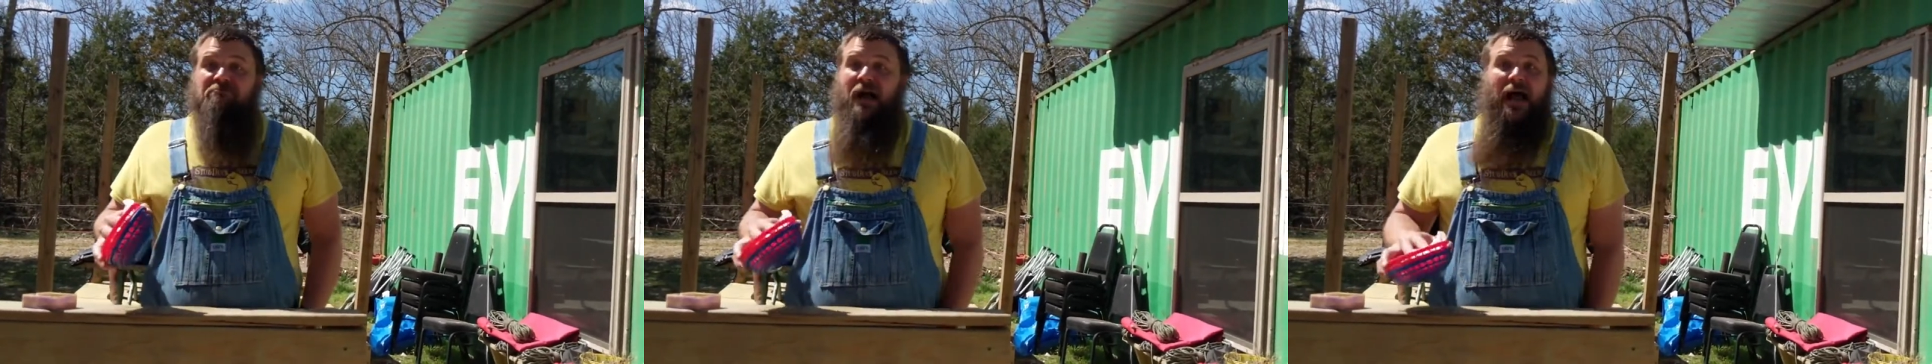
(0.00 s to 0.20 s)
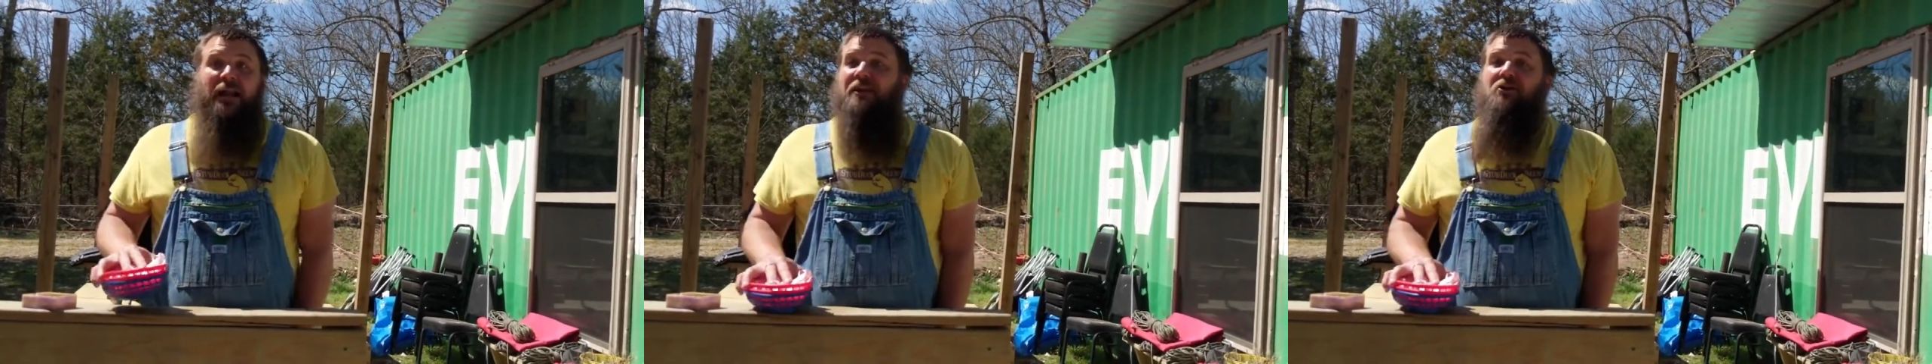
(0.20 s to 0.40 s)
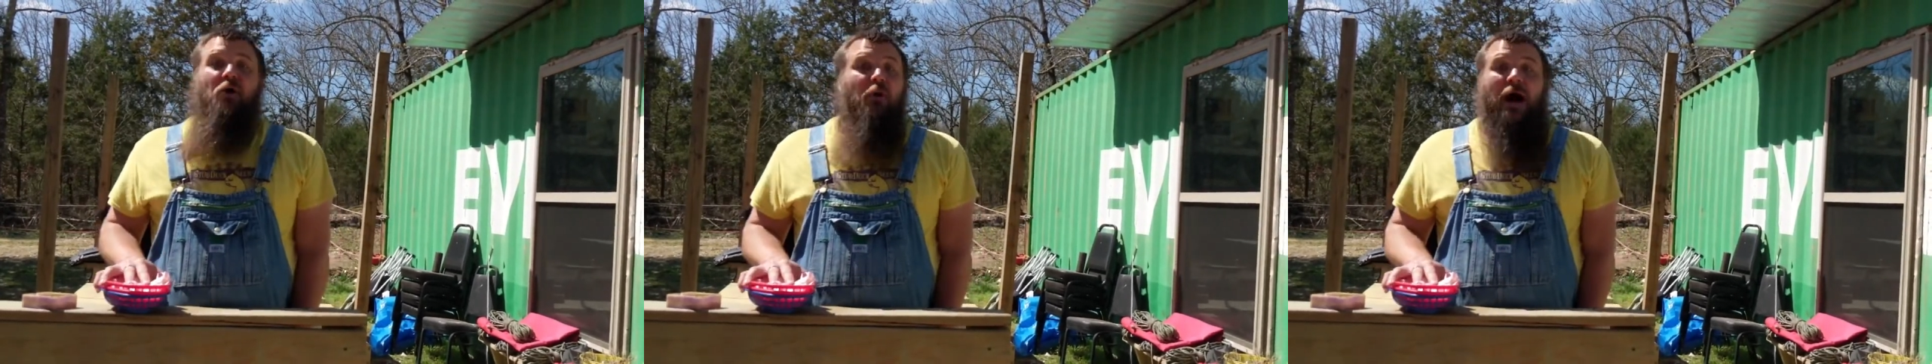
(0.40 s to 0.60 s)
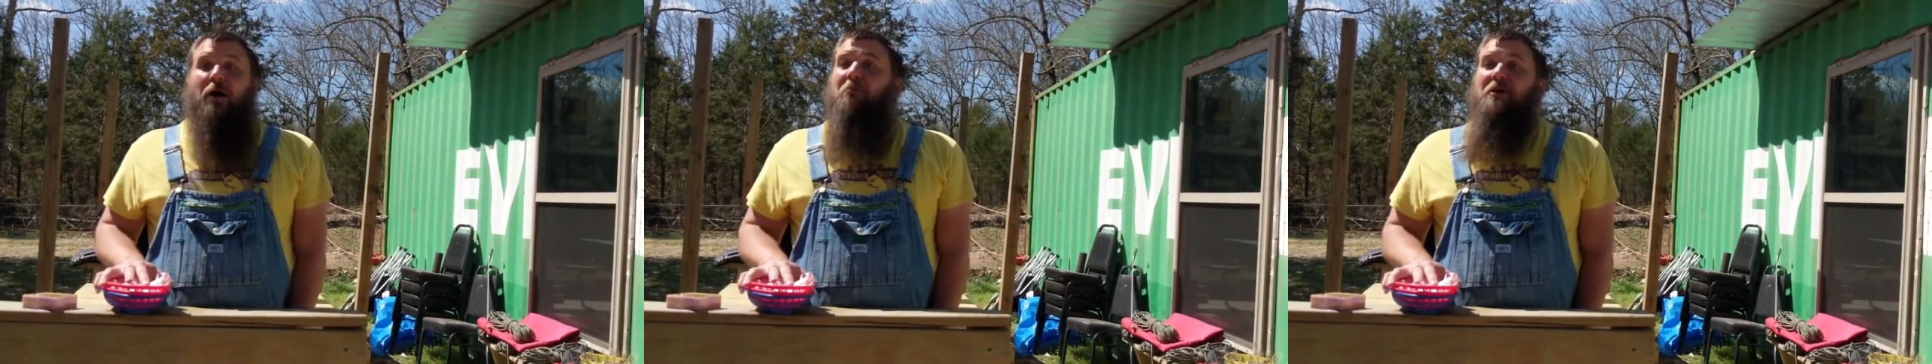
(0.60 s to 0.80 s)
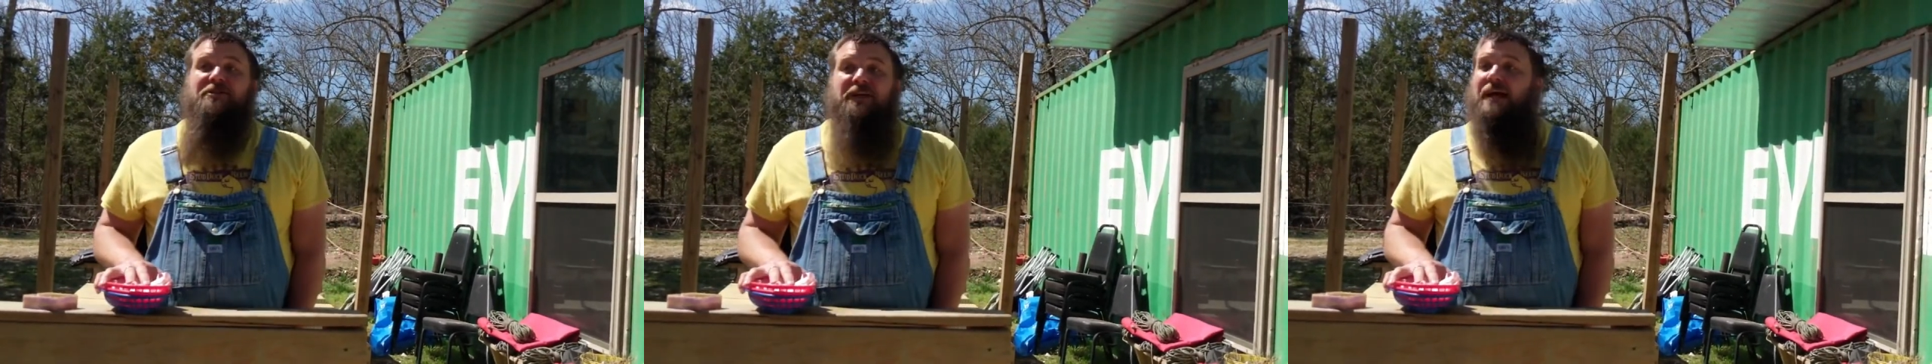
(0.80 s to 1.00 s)
I didn't know how
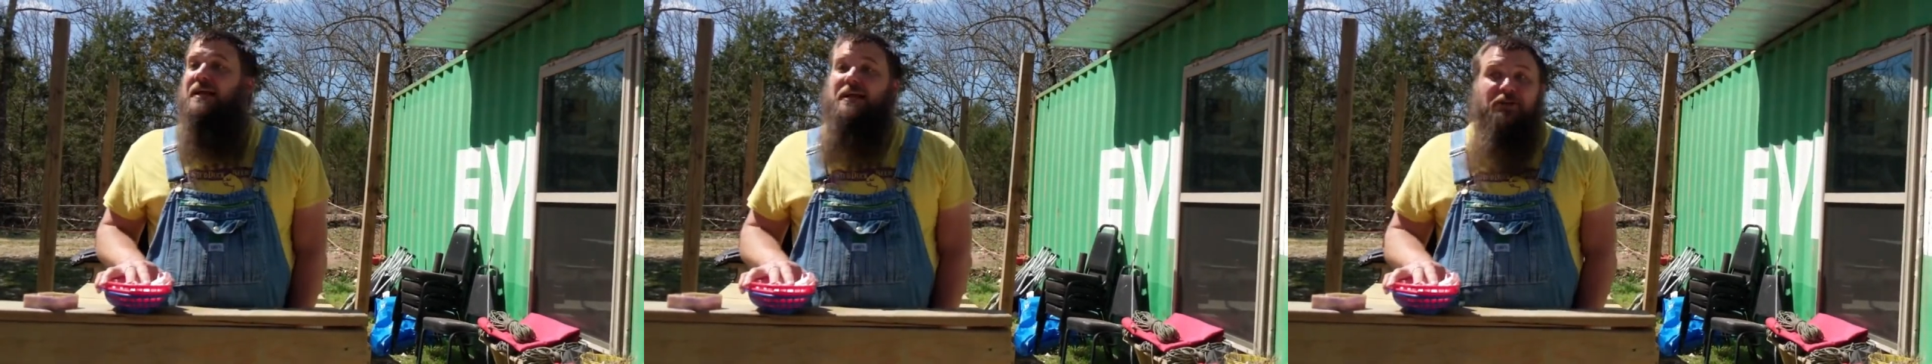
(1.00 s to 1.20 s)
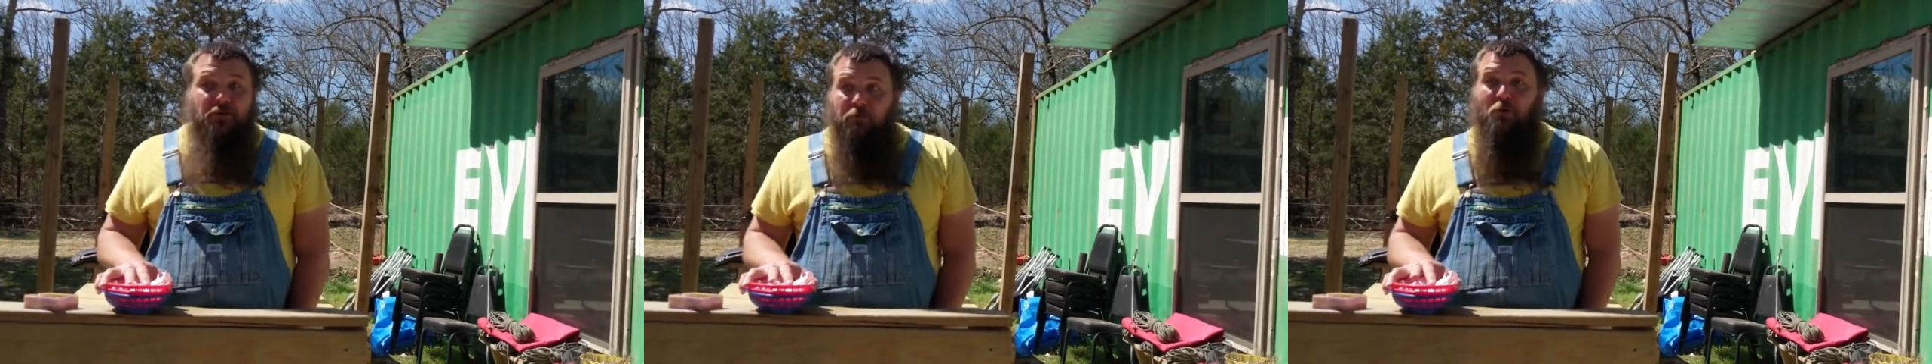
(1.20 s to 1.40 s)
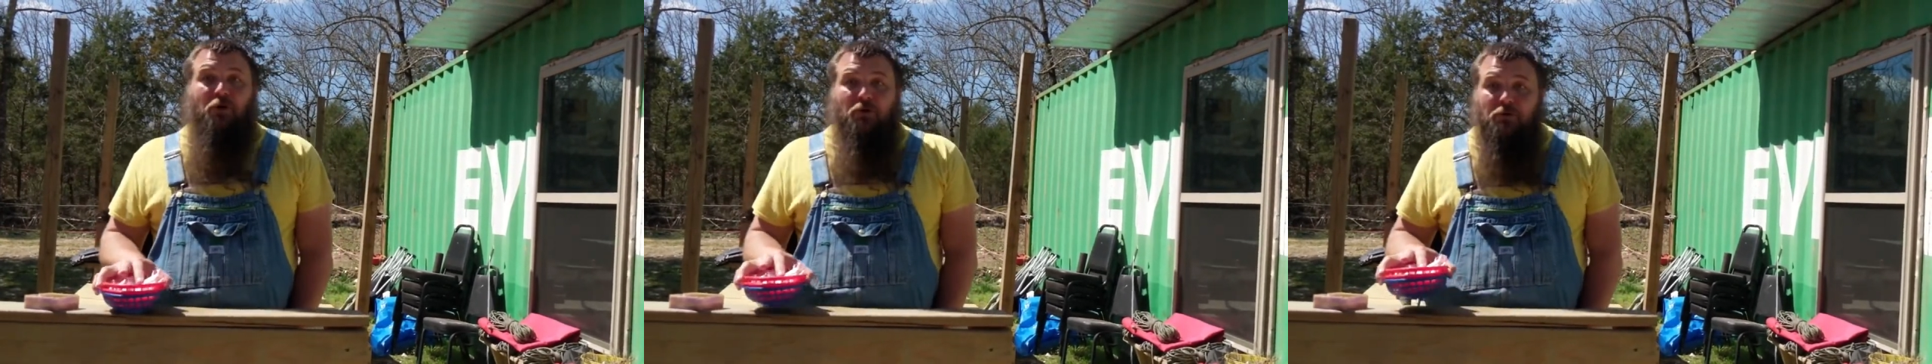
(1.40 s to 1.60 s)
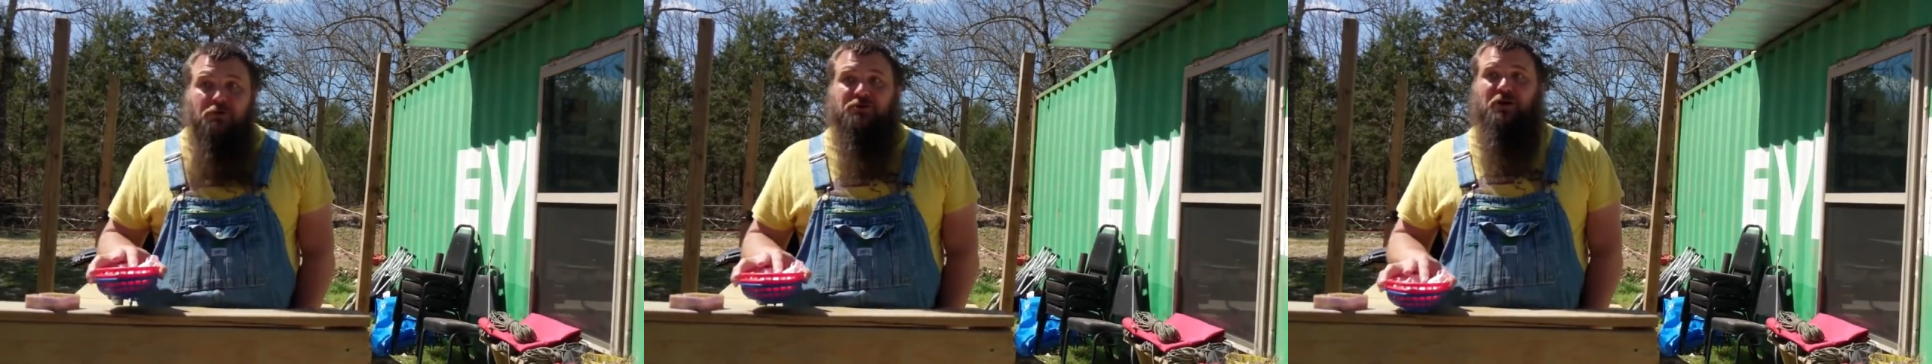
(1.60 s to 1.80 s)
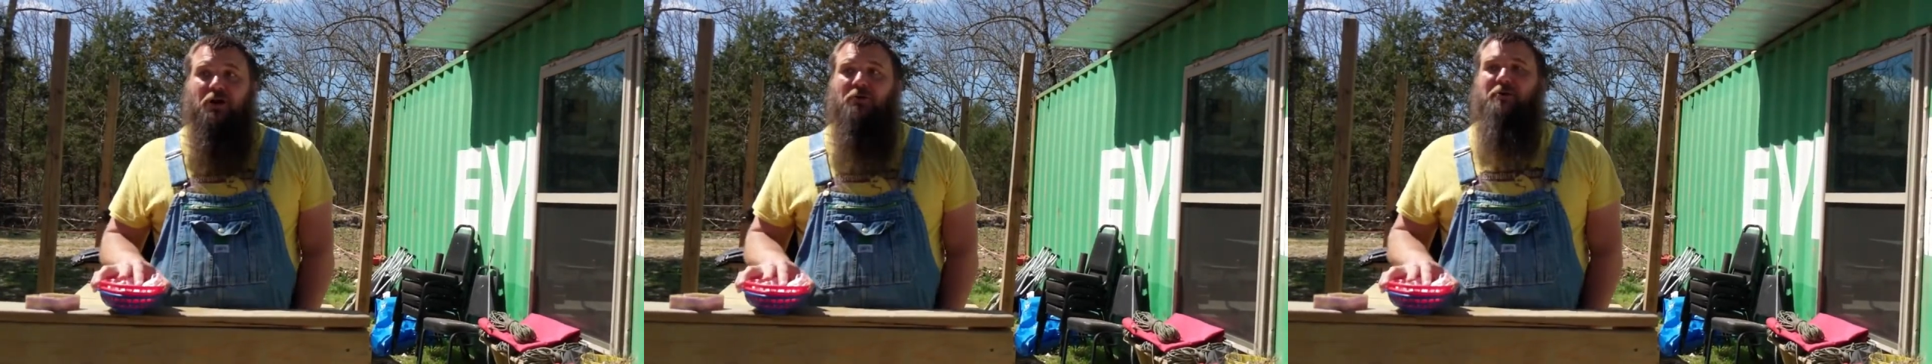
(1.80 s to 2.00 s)
much I needed to brew,
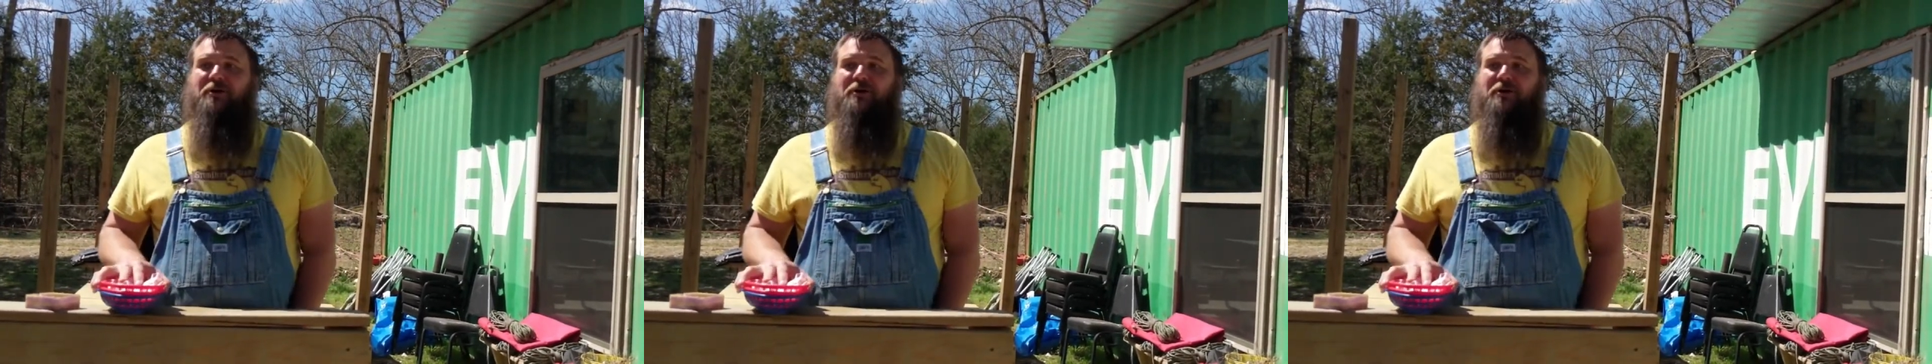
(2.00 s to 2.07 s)
so